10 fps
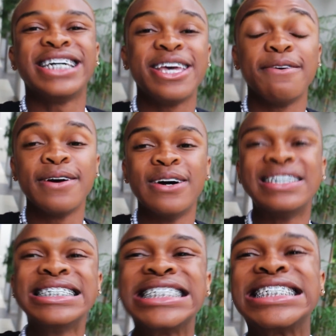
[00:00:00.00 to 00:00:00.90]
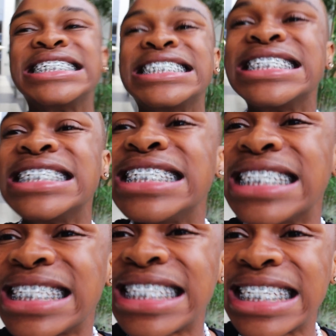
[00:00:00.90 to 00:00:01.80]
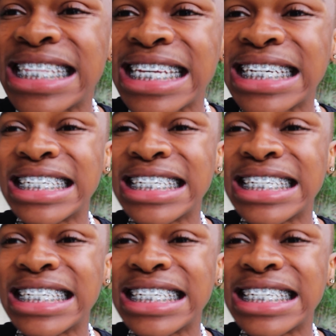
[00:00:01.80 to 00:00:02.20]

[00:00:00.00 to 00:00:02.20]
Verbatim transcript: here we go. Here are the teeth.